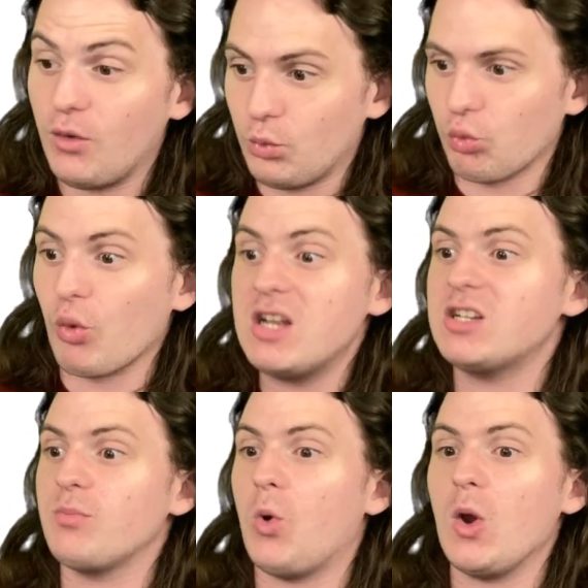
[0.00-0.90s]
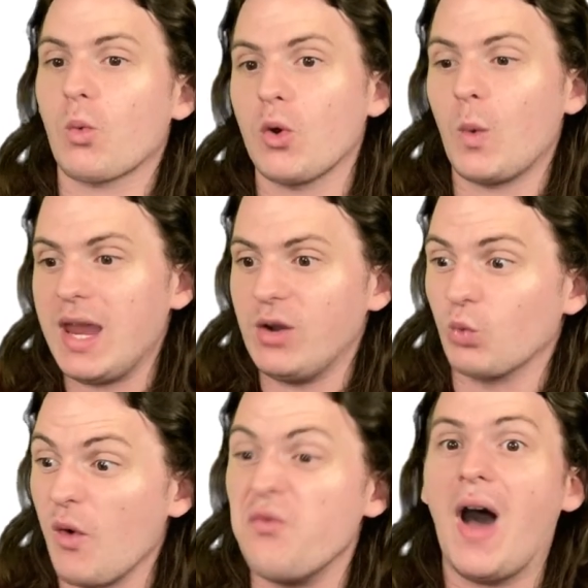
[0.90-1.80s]
reached the point where we can
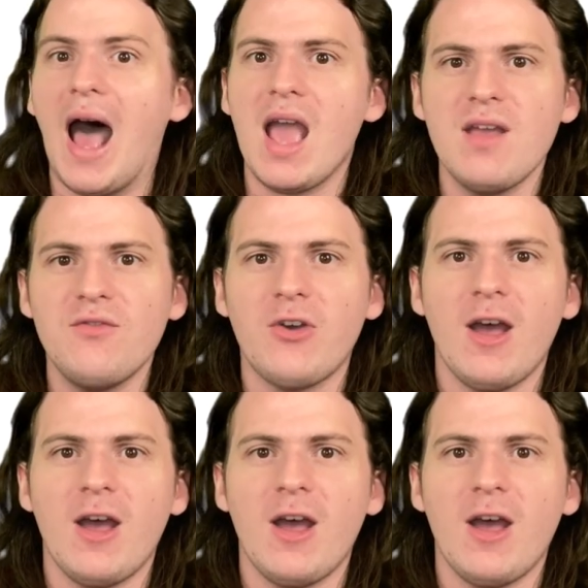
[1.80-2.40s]
revive